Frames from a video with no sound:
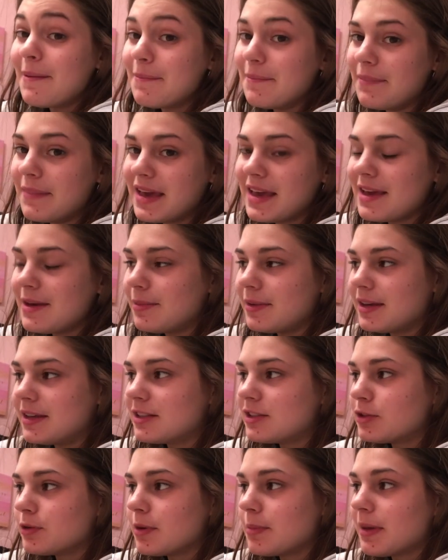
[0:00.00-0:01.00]
maybe
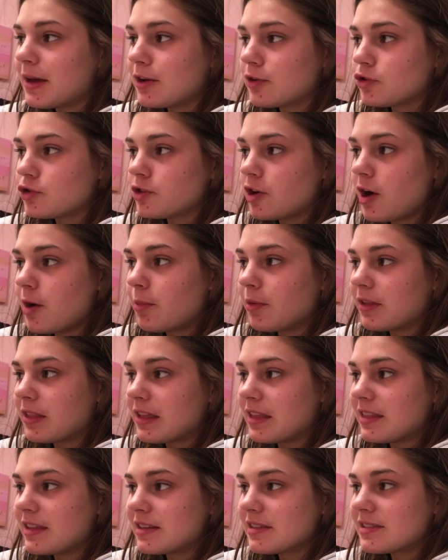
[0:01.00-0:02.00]
do a better job with
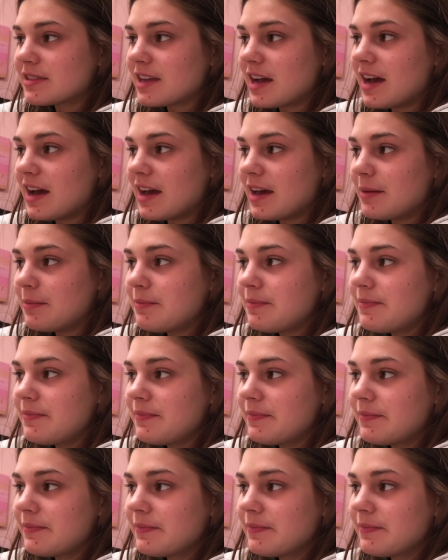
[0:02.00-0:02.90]
it this time.